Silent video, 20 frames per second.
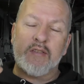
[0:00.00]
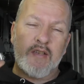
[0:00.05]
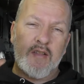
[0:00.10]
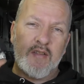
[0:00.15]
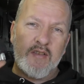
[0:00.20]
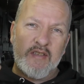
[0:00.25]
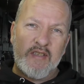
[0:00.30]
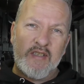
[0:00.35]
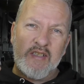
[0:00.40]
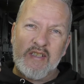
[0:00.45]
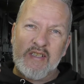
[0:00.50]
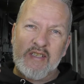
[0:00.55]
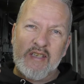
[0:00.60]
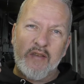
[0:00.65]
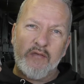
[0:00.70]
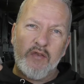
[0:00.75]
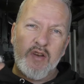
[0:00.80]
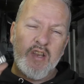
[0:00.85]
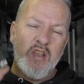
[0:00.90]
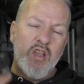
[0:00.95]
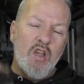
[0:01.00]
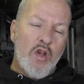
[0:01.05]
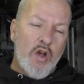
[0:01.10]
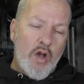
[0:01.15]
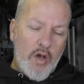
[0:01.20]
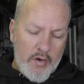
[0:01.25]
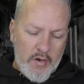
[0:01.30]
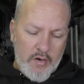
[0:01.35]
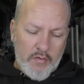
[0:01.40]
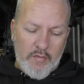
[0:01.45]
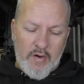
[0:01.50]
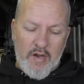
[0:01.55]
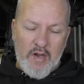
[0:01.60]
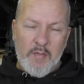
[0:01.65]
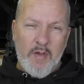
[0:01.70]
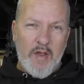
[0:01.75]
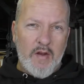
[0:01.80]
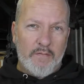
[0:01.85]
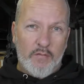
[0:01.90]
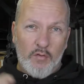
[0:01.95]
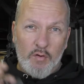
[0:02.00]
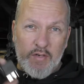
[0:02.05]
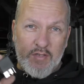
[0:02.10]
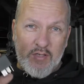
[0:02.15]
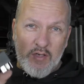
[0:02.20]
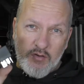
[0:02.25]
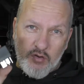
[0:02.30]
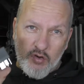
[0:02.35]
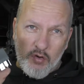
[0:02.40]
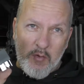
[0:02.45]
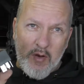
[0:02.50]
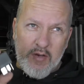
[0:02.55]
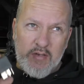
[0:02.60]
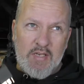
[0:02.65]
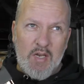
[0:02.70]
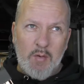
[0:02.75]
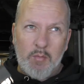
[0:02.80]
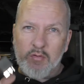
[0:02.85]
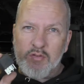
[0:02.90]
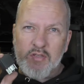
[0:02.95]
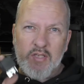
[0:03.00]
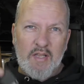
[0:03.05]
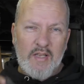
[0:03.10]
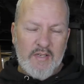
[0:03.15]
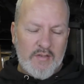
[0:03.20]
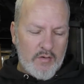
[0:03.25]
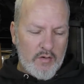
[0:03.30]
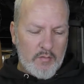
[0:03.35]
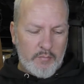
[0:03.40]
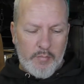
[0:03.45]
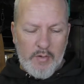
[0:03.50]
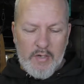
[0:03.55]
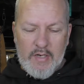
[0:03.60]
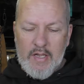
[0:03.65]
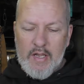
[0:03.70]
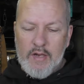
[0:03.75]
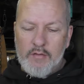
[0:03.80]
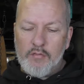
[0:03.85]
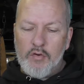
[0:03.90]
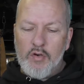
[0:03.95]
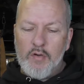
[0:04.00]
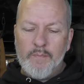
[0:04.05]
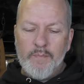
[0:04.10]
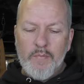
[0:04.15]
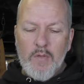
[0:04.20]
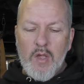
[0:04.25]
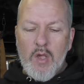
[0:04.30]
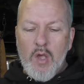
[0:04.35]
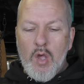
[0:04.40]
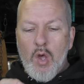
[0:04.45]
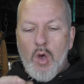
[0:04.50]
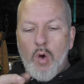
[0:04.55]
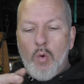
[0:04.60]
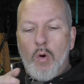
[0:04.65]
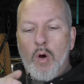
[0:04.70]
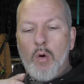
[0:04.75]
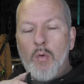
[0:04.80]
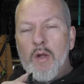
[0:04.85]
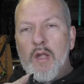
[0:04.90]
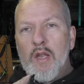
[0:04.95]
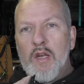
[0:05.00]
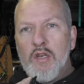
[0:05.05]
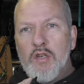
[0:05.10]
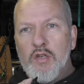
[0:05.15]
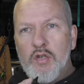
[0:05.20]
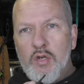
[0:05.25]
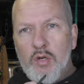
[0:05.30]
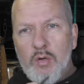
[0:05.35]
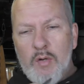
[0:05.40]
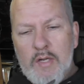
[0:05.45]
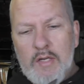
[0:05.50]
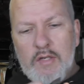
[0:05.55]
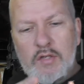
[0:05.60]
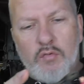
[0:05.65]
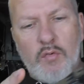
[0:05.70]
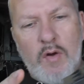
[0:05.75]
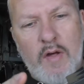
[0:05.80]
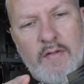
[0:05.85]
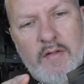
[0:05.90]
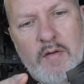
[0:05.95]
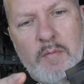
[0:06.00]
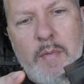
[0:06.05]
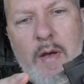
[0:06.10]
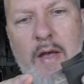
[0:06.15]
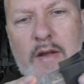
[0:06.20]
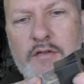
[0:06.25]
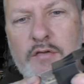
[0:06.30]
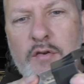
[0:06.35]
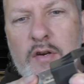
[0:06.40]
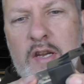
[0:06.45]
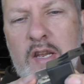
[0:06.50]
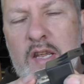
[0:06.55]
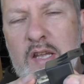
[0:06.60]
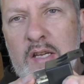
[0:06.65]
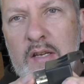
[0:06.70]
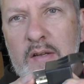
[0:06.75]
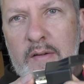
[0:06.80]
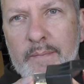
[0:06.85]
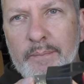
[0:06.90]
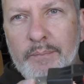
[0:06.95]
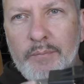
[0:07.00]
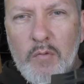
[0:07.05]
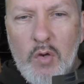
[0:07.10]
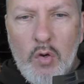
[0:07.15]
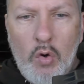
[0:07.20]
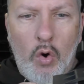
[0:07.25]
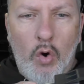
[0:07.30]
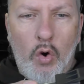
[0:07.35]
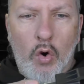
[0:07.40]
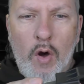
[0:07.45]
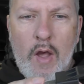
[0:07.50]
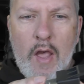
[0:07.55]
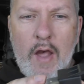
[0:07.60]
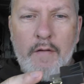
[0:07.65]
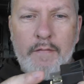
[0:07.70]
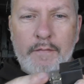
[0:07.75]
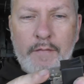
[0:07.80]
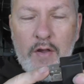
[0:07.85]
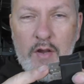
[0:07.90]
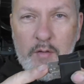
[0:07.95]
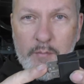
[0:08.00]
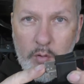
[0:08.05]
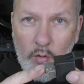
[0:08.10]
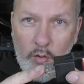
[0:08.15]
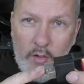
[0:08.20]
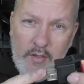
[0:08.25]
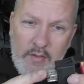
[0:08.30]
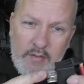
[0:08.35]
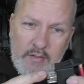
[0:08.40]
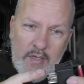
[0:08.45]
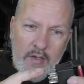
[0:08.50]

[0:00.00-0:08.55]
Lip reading: So this is a 70, I need around about a 40, so it's almost double, so that's got plenty of headroom. What we're going to do is run the battery or our feed point.